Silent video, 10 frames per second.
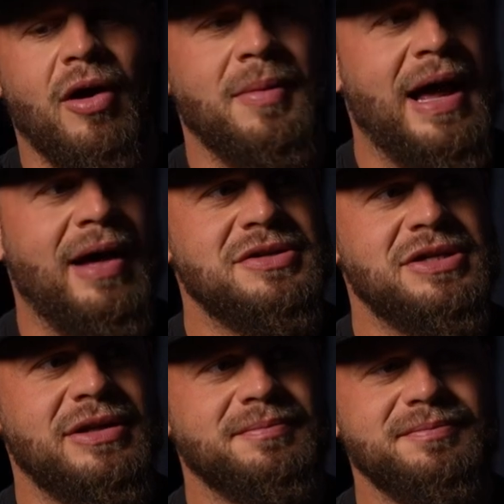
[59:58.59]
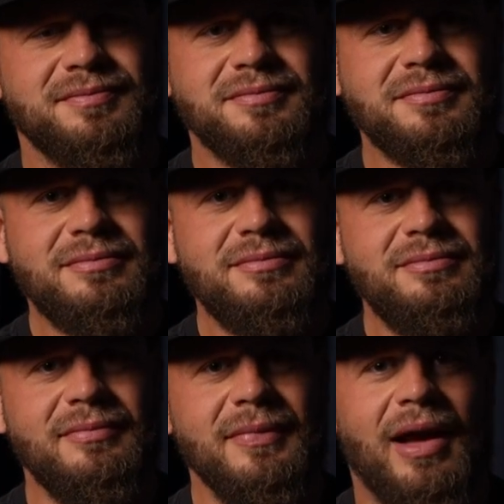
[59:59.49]
arm analogy.
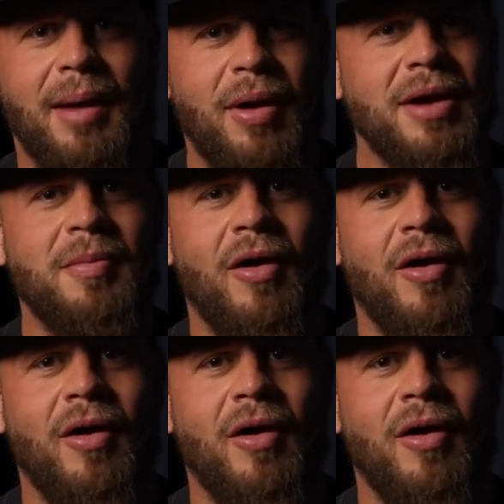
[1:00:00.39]
I break